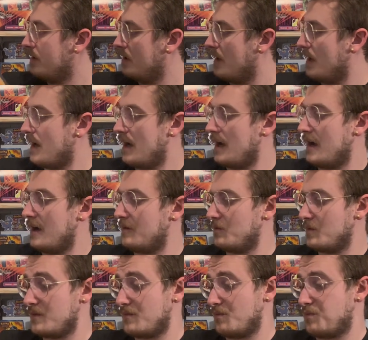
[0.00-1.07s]
Uh,
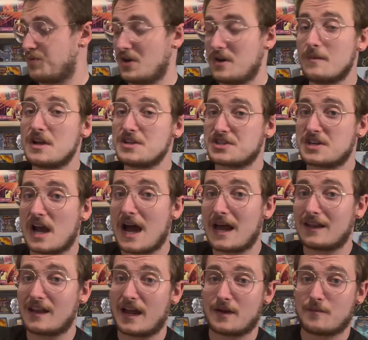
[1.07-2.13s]
we've pretty much got
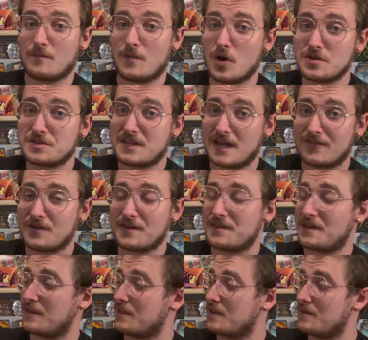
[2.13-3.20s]
like most
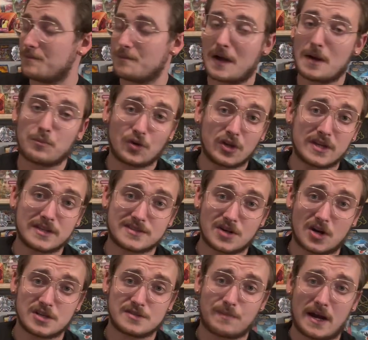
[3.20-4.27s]
everything. The, my Brilliant
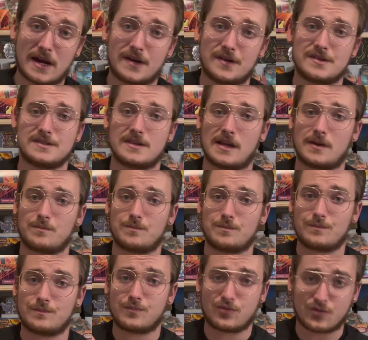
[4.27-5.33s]
Stars binder is like
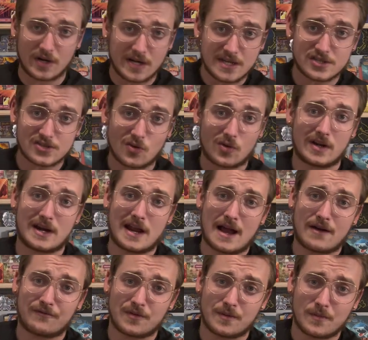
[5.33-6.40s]
pretty sorted
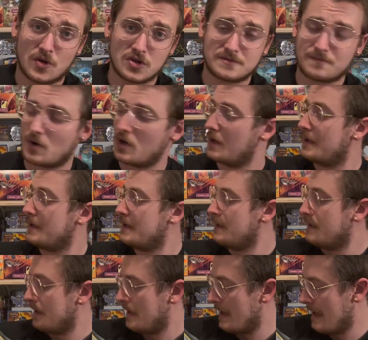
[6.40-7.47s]
out for the most part.
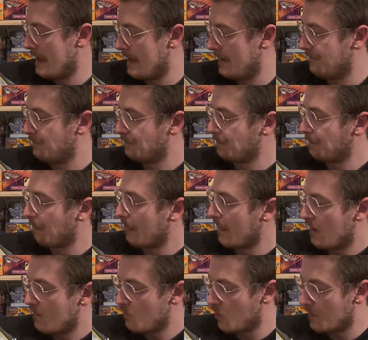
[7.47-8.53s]
Um,
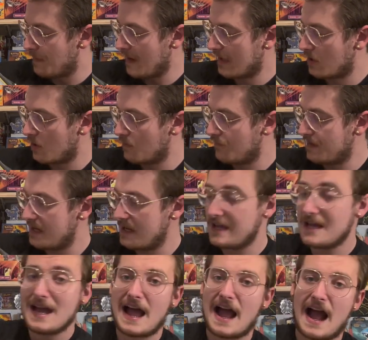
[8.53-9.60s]
more Peko
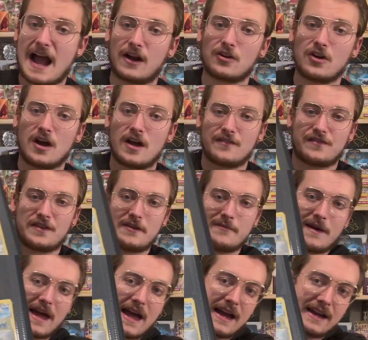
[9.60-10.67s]
V, Aggron V
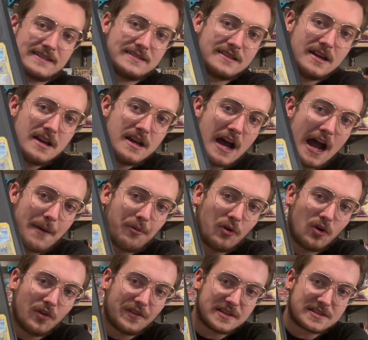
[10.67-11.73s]
max. I
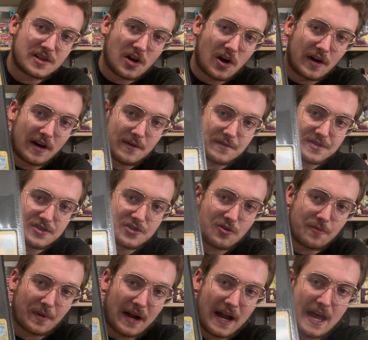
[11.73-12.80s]
pulled this card. I was
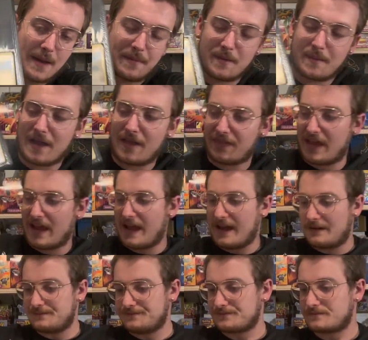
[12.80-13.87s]
super happy about
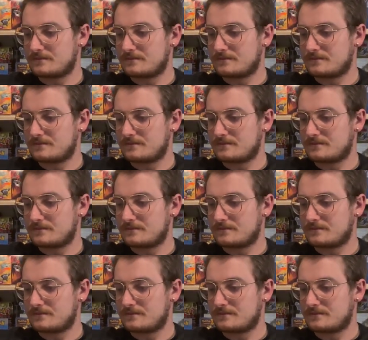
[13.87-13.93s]
that.